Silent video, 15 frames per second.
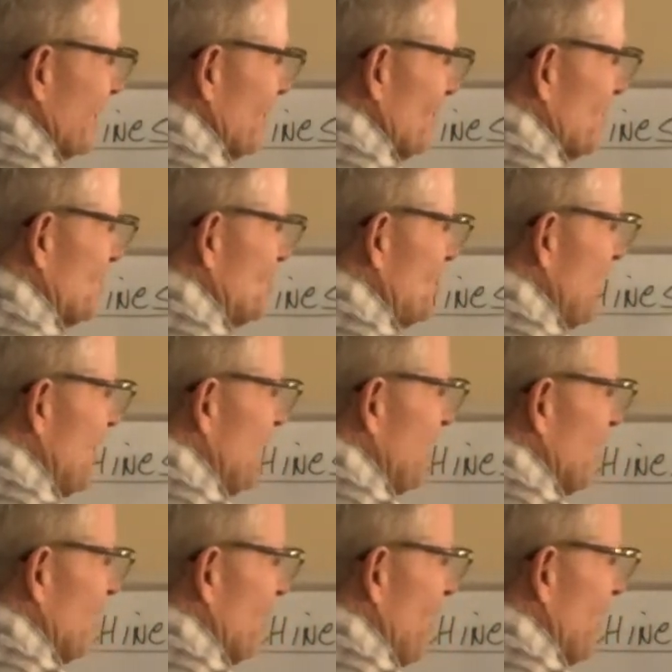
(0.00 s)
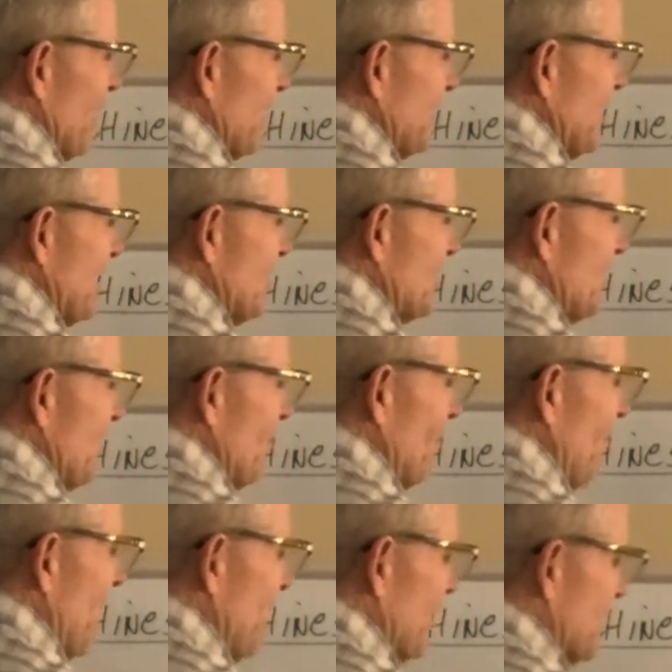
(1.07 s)
the machine and make it DC
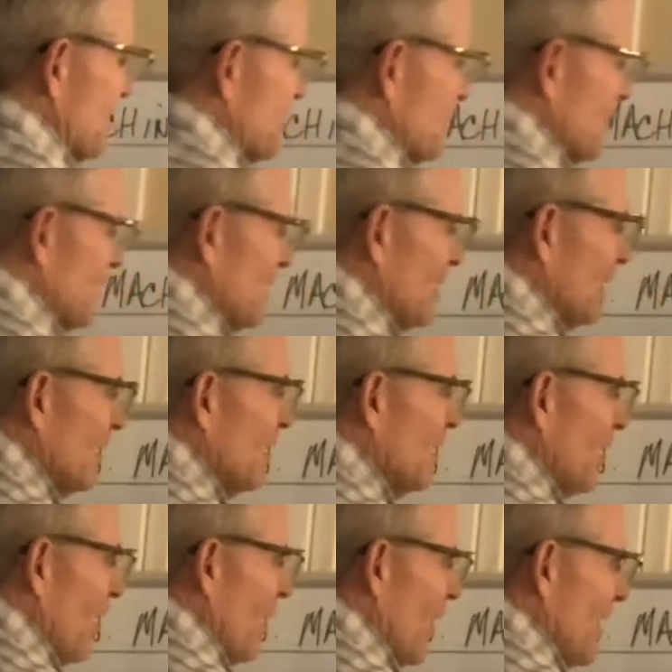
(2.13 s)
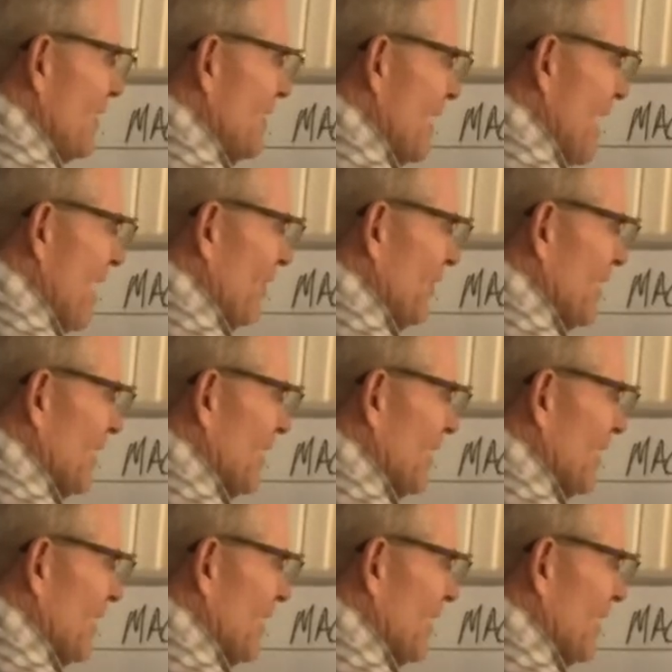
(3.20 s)
minus, all right, now the